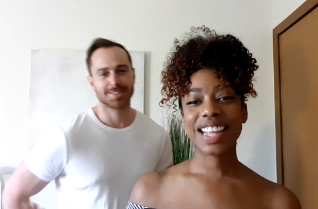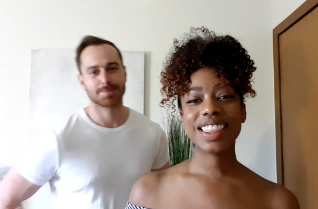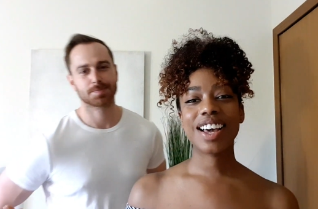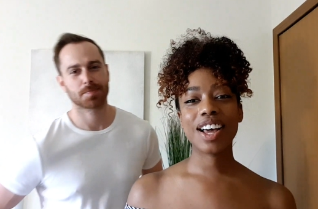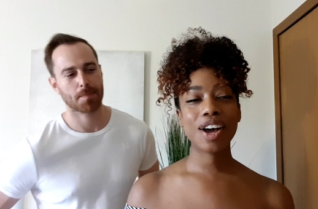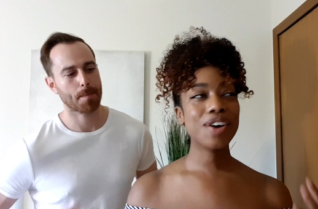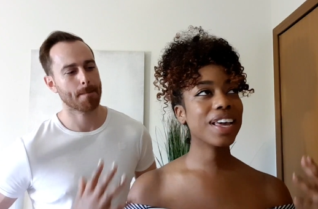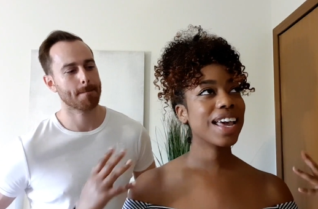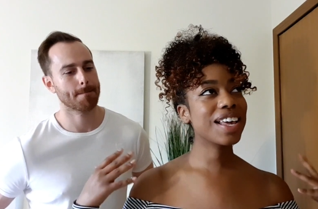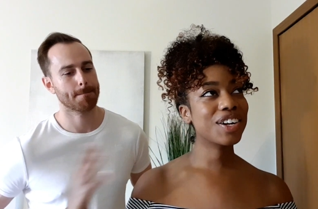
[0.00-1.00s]
Speaker 1: I thought,
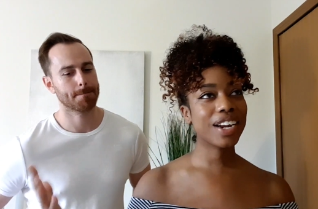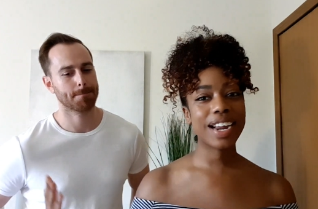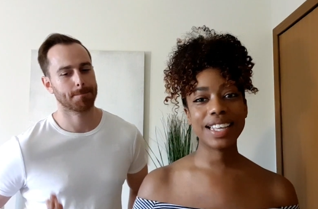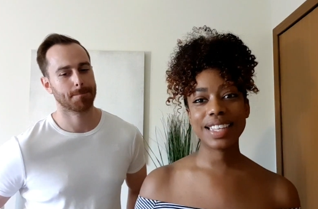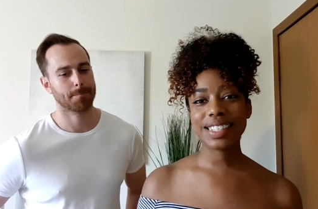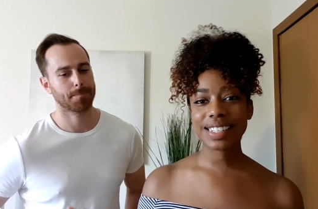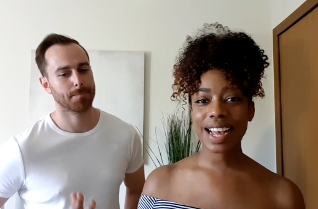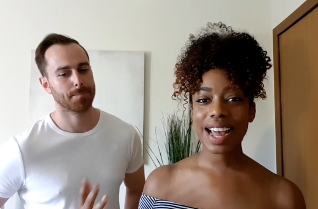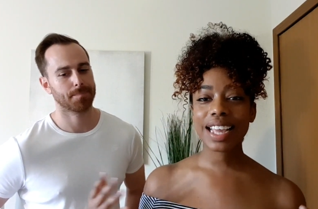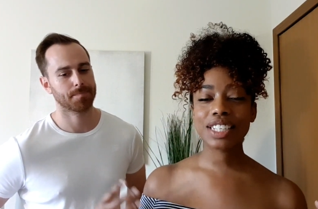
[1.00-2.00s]
okay, great. This
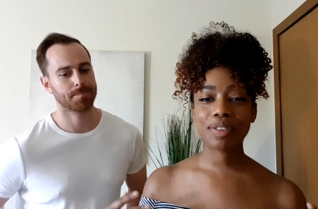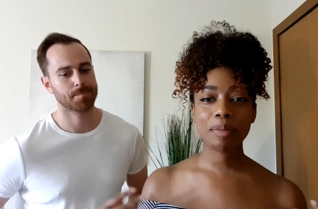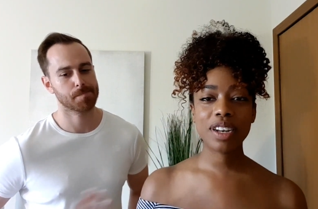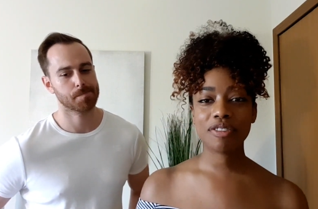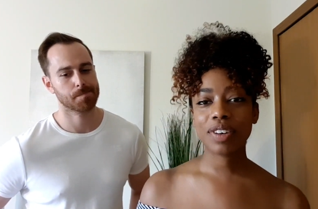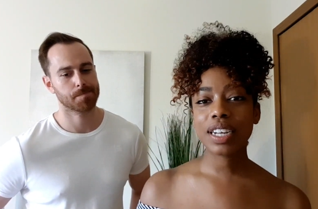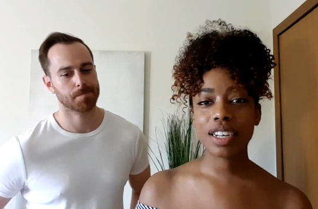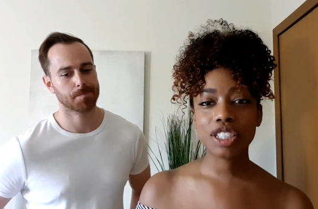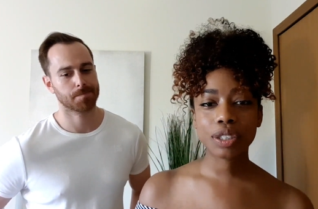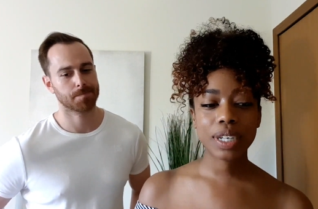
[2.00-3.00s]
guy is from a different
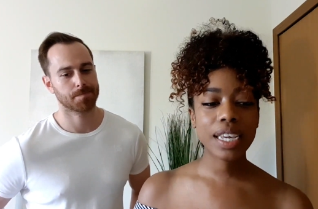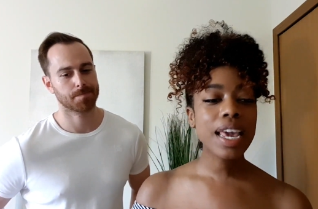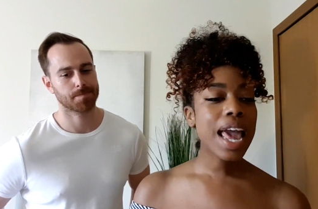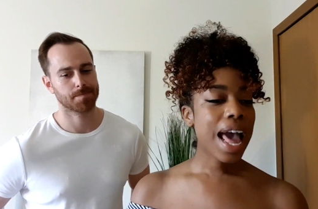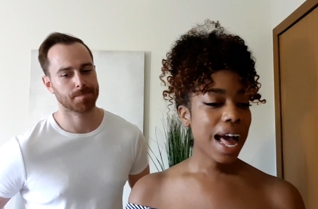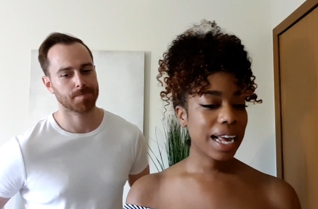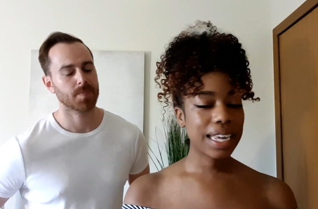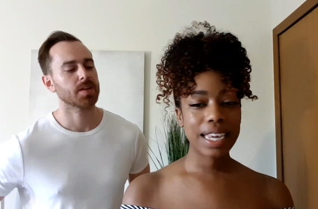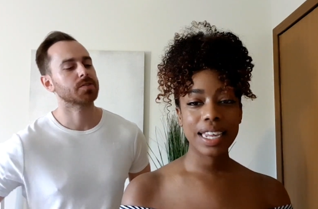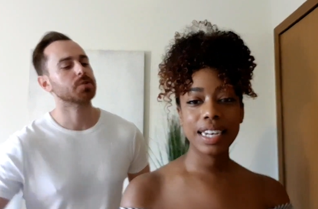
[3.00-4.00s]
country. I
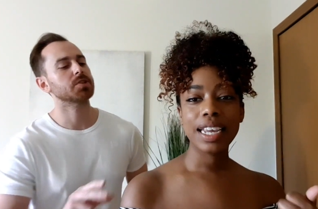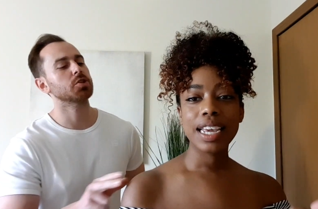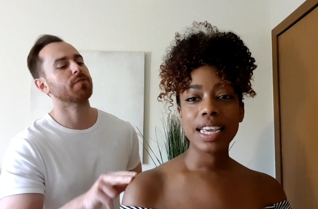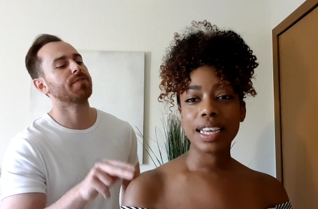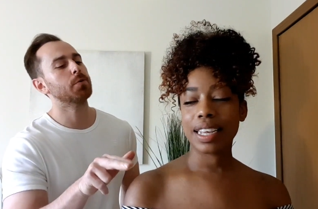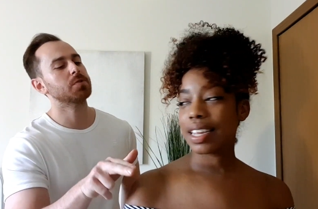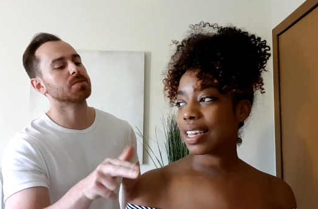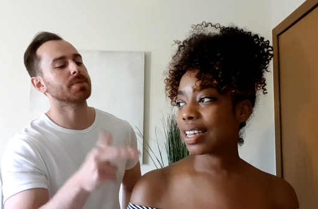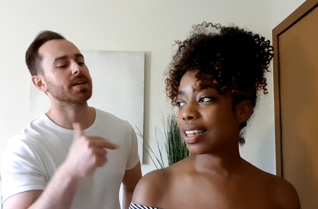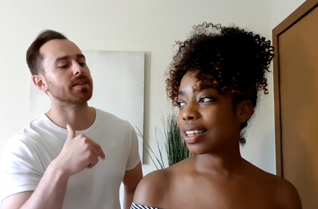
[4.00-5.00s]
can. So, did
Speaker 2: you
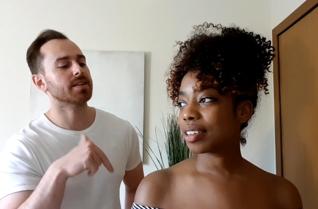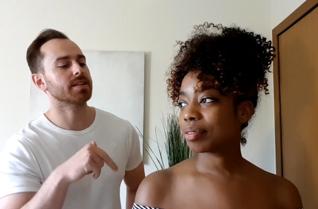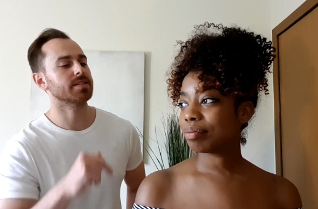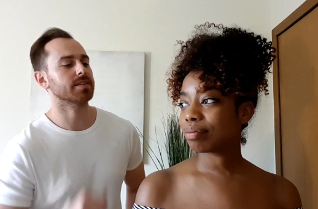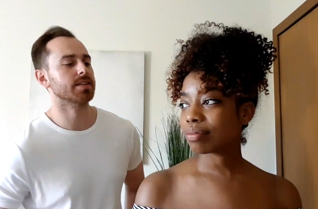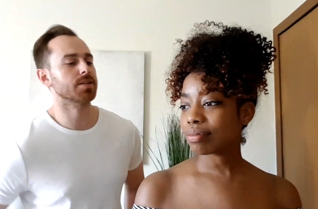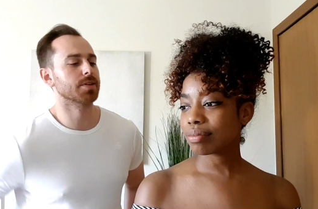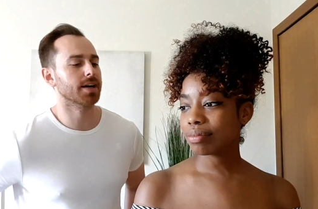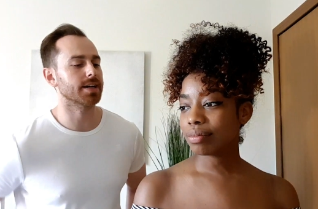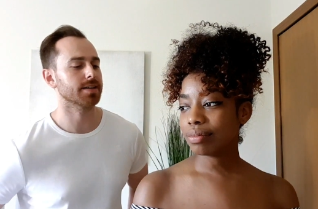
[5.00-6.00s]
filter me into
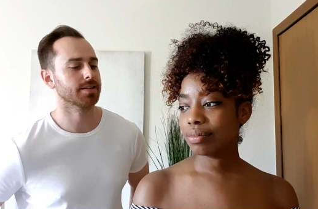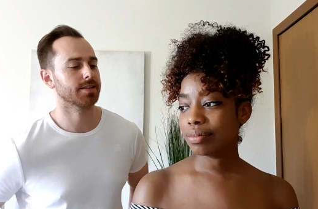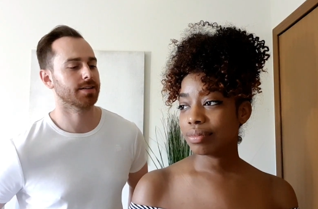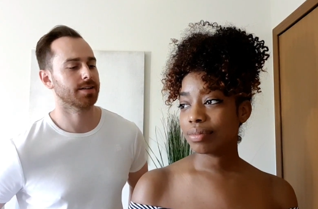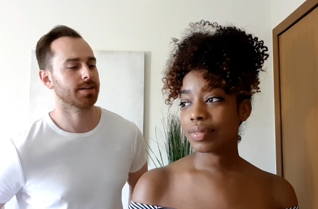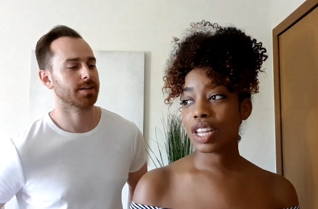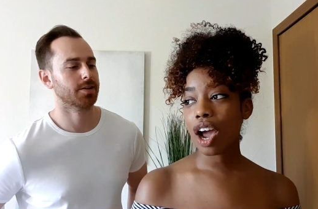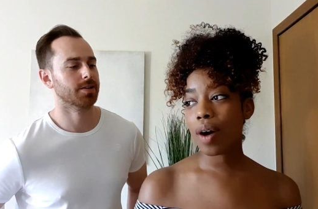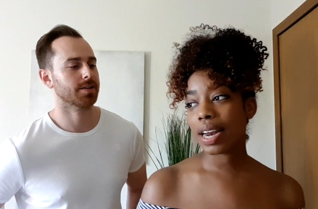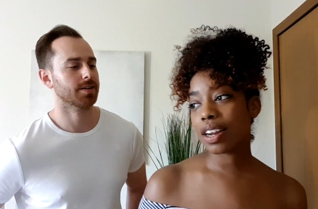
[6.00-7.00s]
the UK?
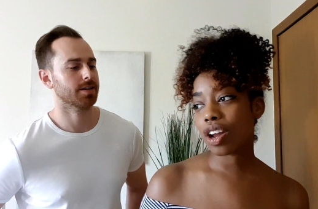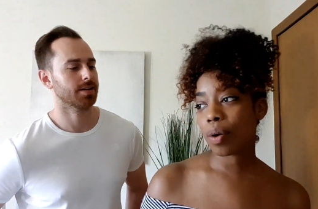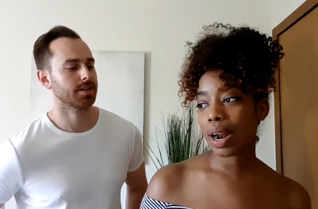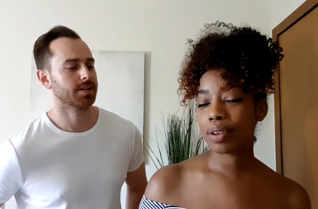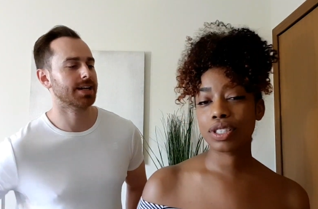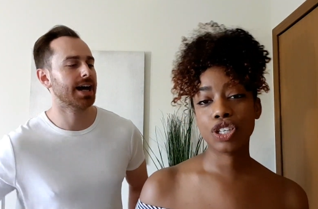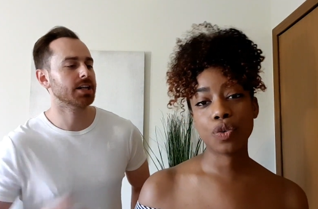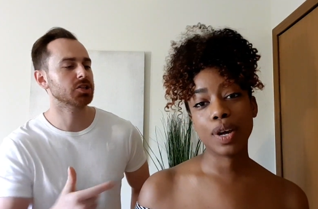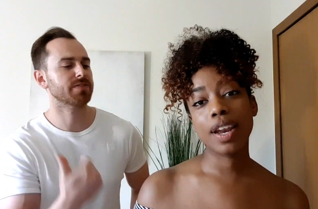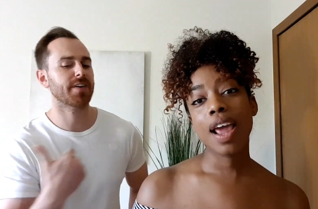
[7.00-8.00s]
Speaker 1: No, I didn't know what I was and how
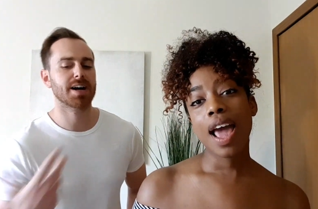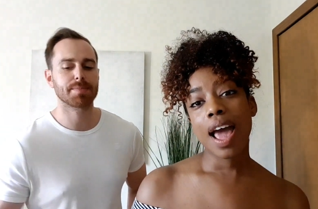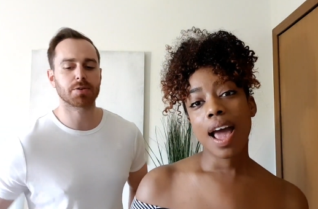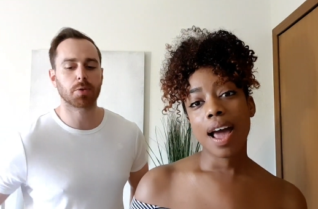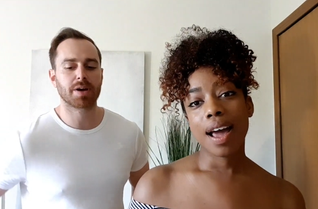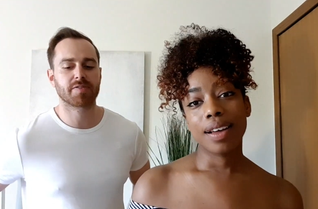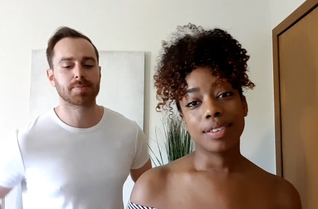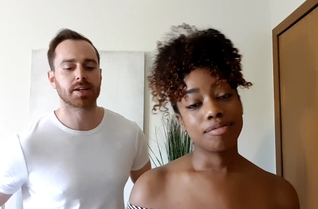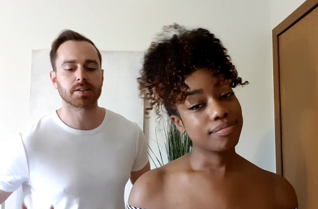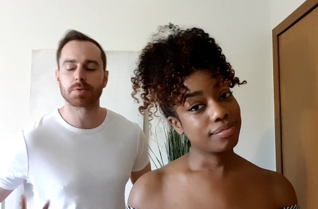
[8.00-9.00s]
doing. How did you
Speaker 2: find me all the way
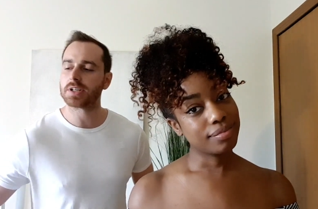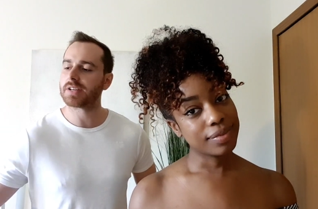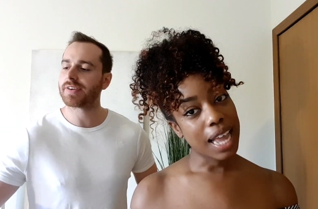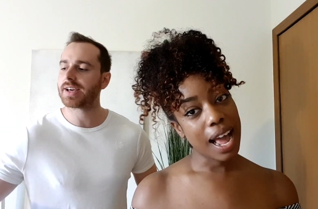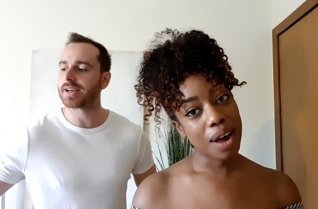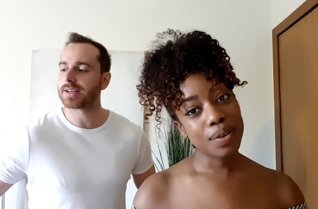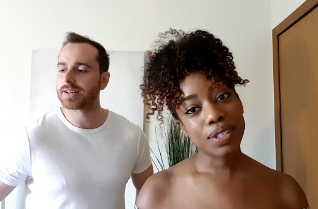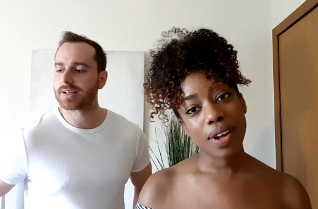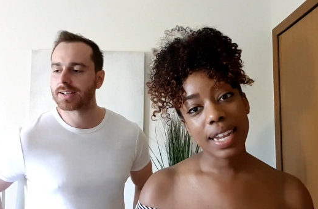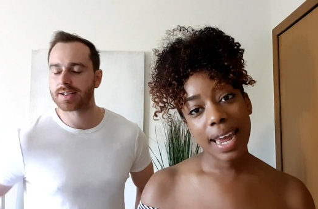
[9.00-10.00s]
from London when you live here? I
Speaker 1: was on